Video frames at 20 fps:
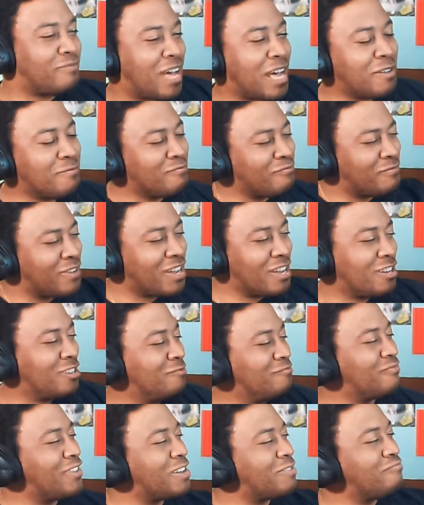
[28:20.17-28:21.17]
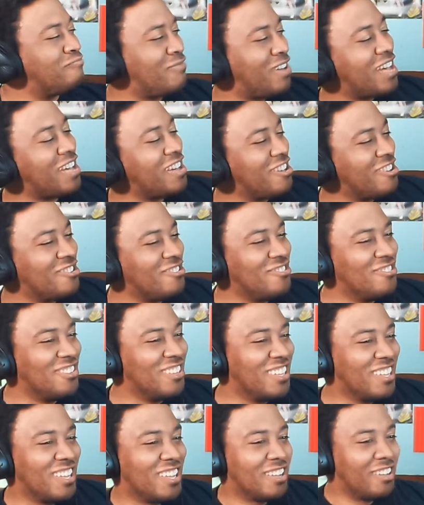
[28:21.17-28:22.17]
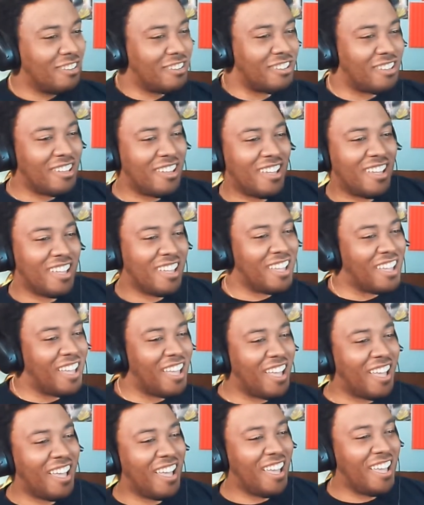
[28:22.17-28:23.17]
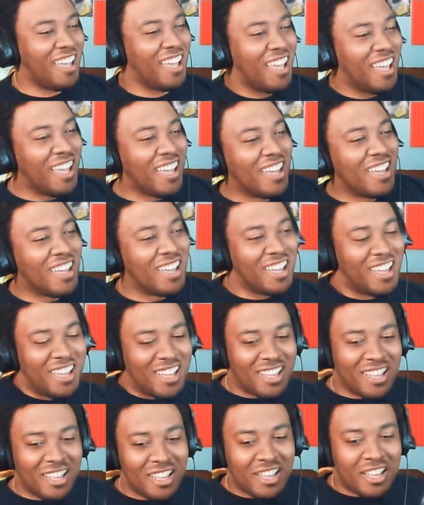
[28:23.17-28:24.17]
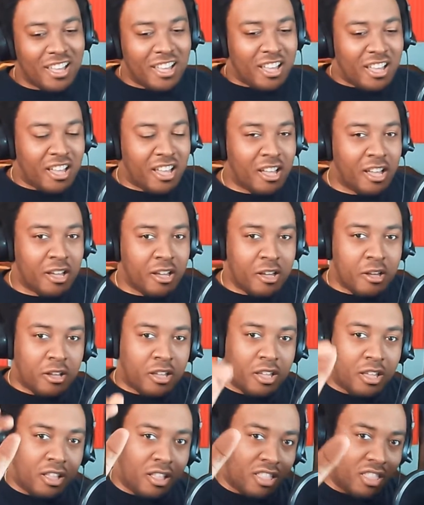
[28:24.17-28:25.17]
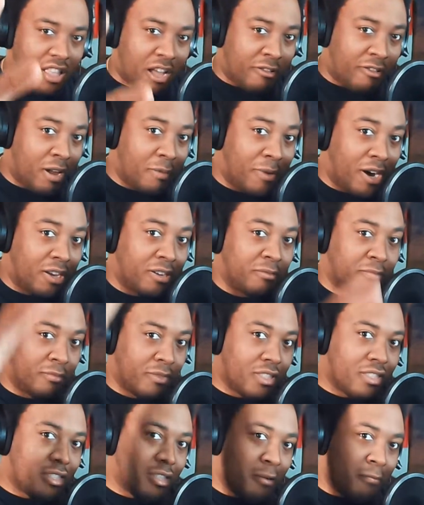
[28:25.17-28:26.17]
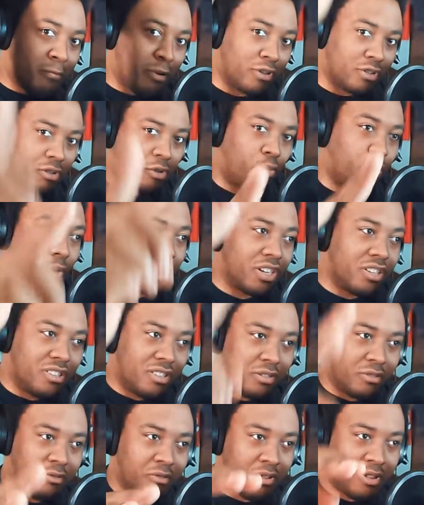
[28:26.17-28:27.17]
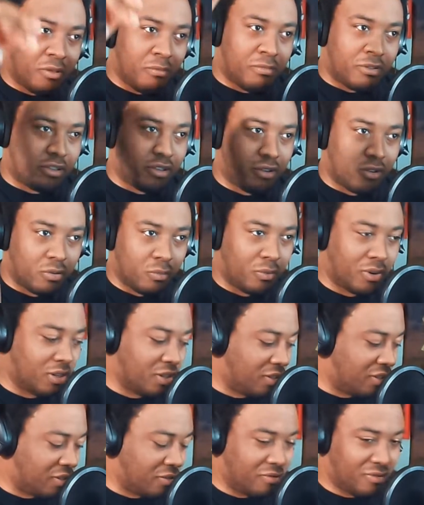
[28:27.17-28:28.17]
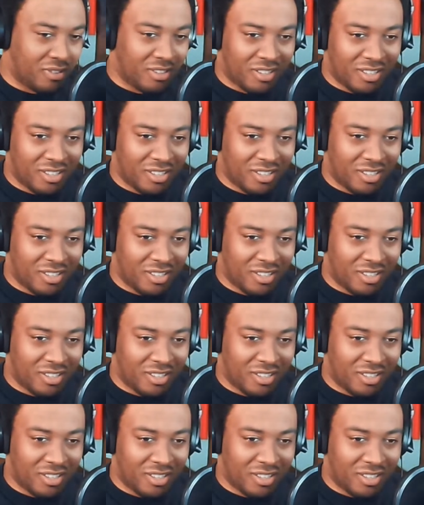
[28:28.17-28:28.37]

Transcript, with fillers: Keep your eyes peeled for more Persona on Nintendo Switch. Now, come on. Persona 1 and 2. Persona 1 and 2. That's